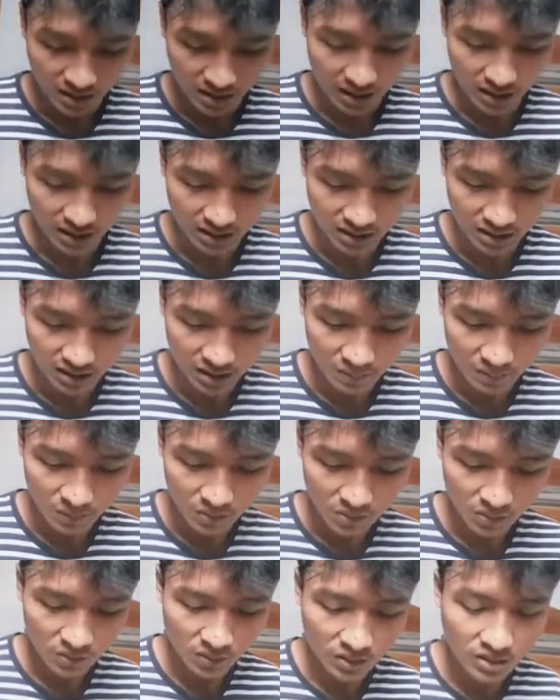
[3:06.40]
And then number
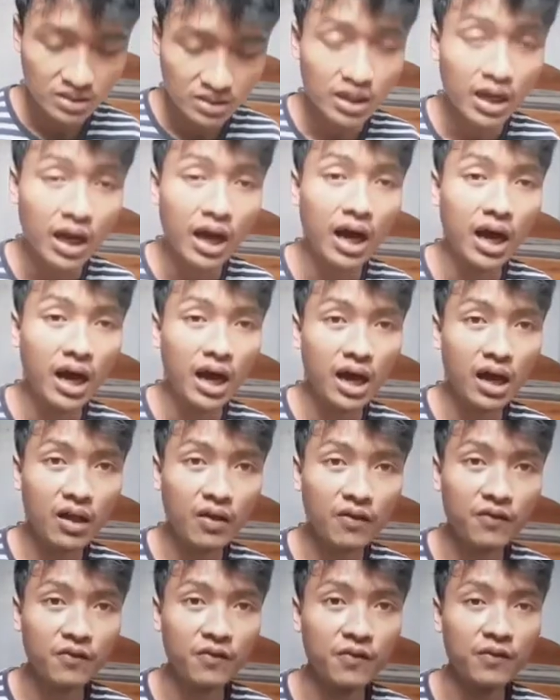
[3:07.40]
two is
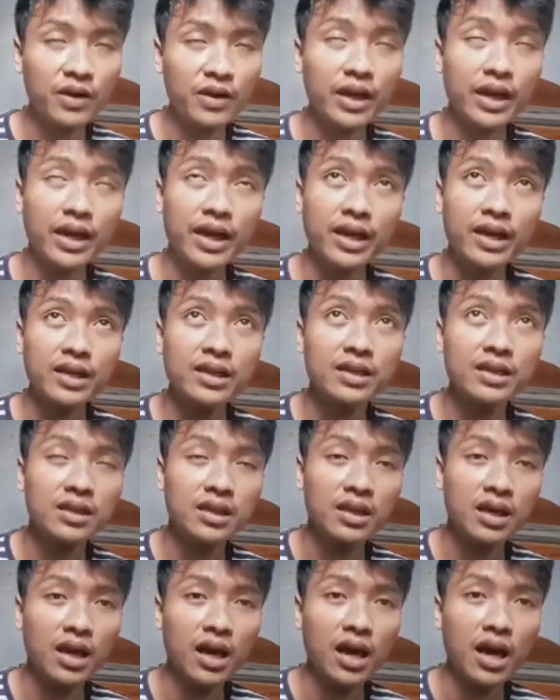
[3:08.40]
half and
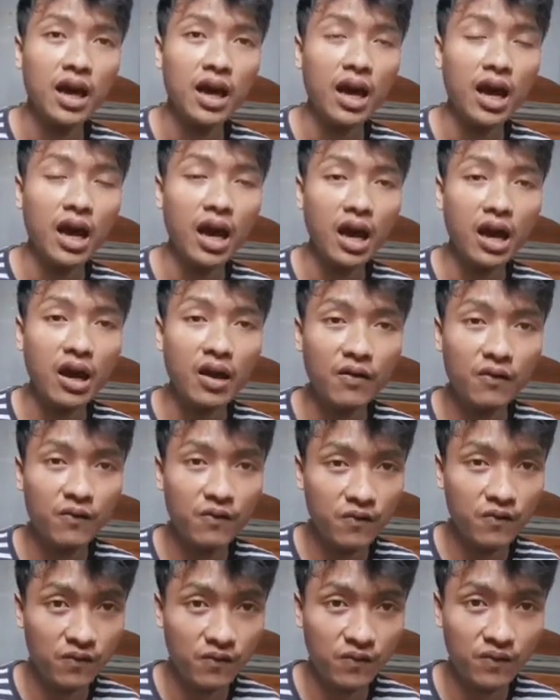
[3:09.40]
have.
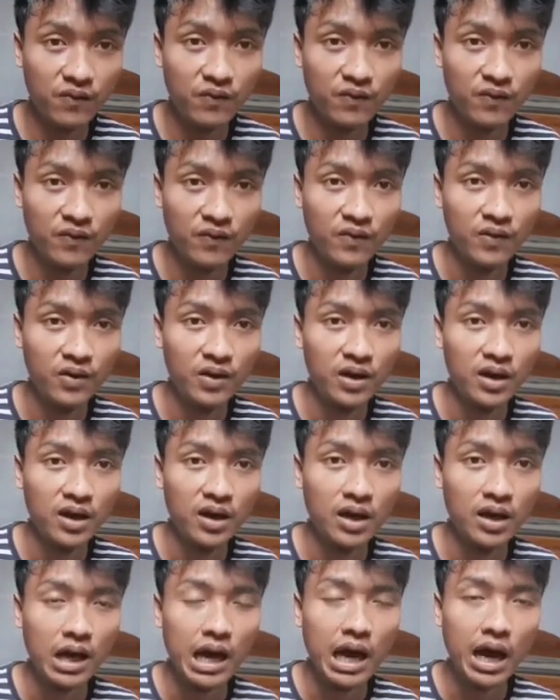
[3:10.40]

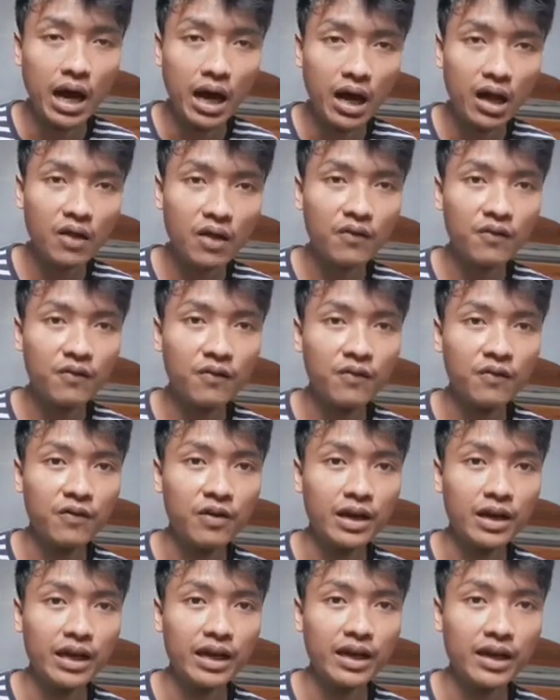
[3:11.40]
Half
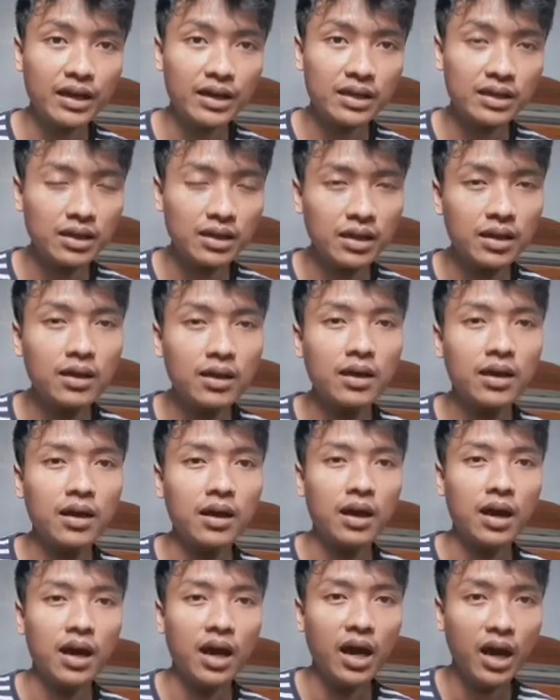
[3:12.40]
and
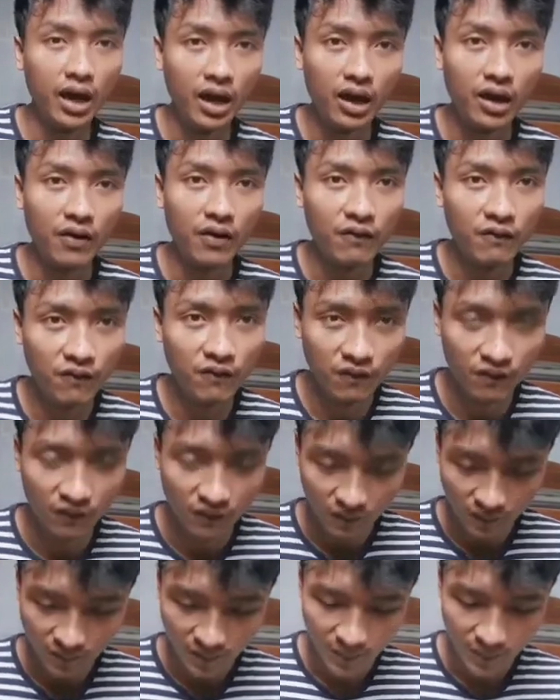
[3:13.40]
have.
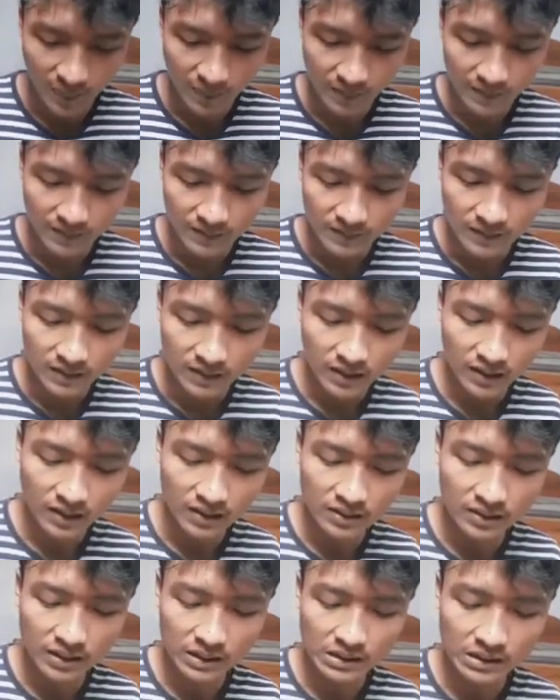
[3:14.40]

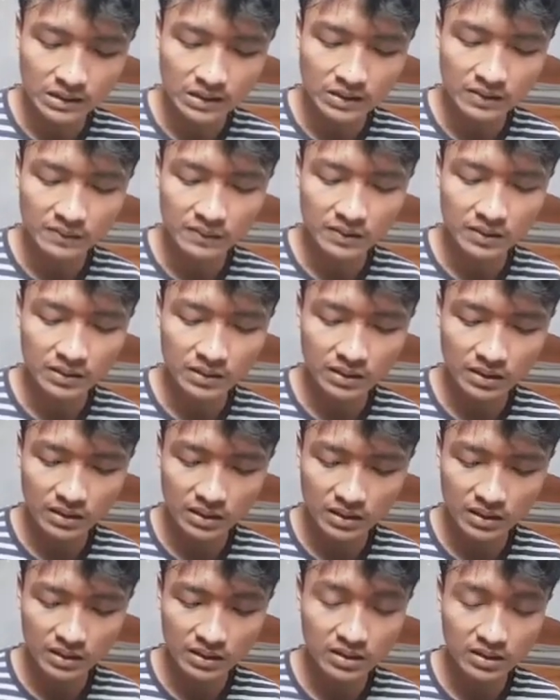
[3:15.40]
And then number
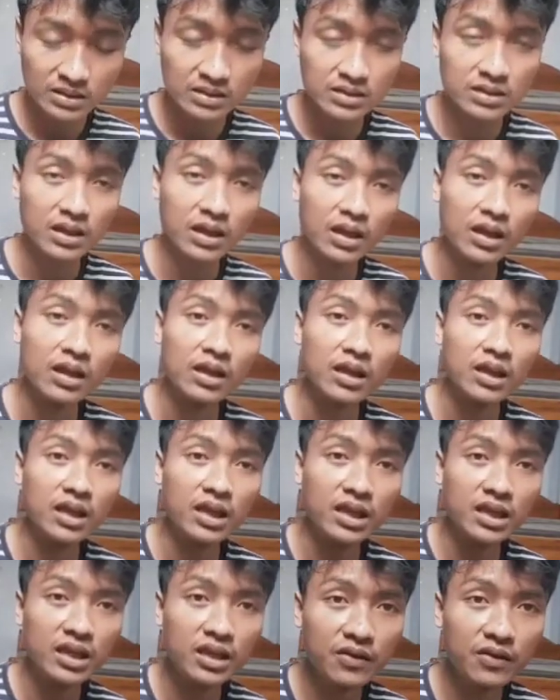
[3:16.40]
three is
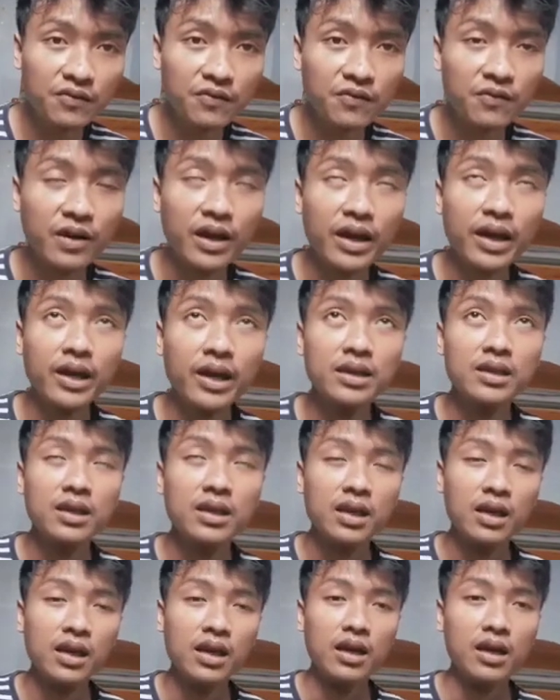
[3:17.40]
leave and
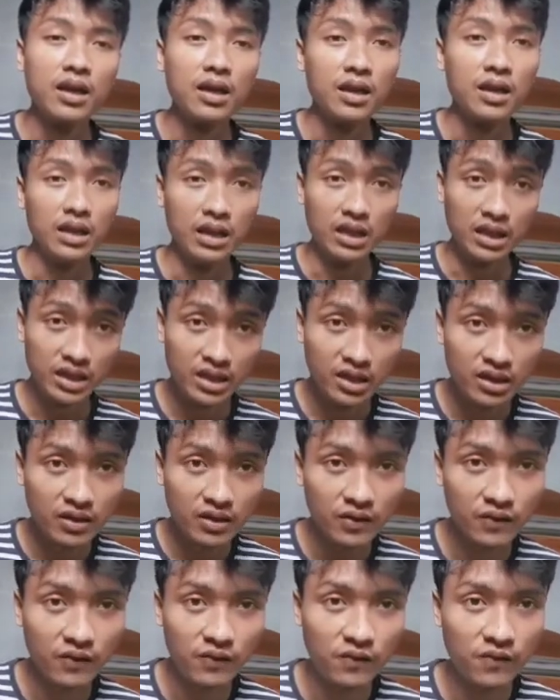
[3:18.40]

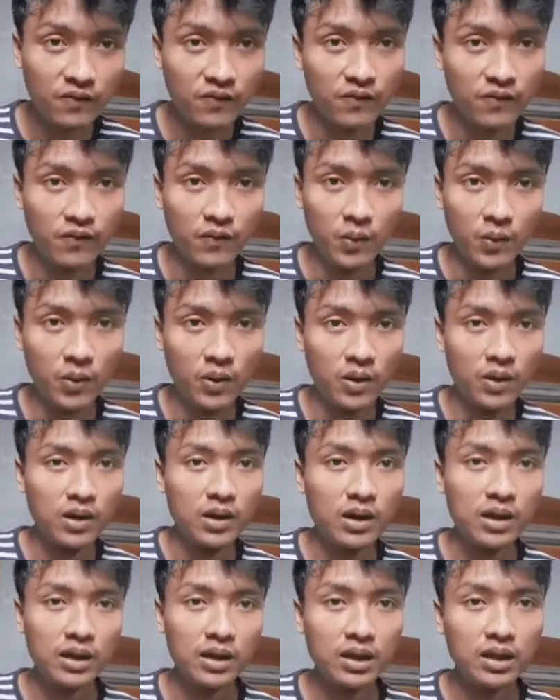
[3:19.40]
leave.
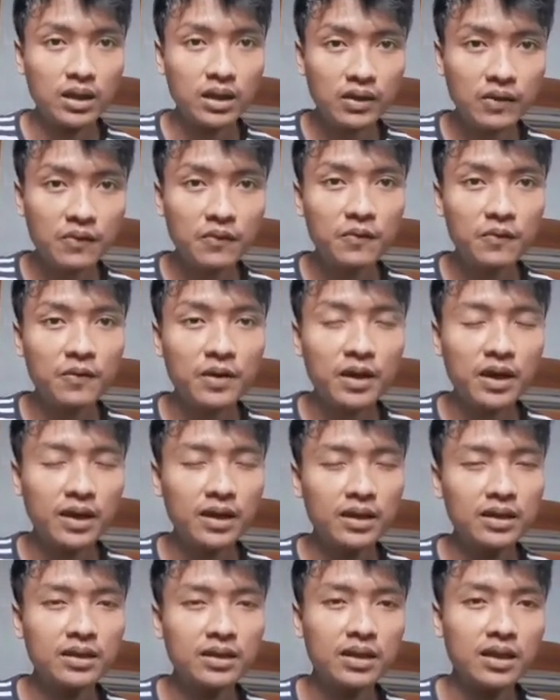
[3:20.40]
Leave
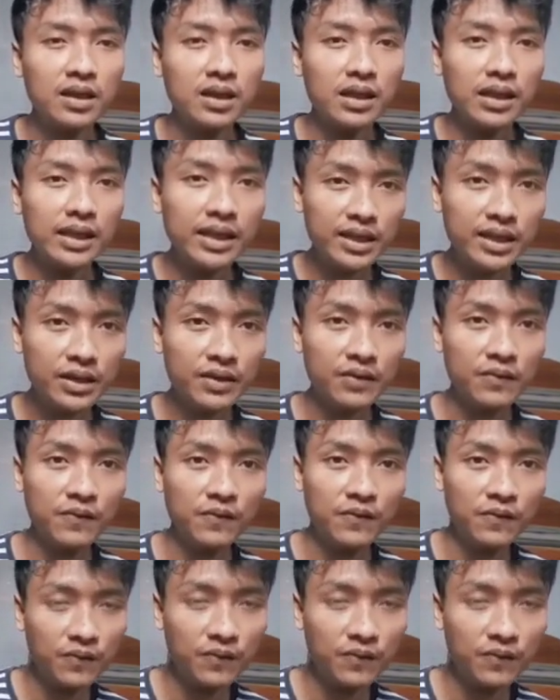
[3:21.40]
and leave.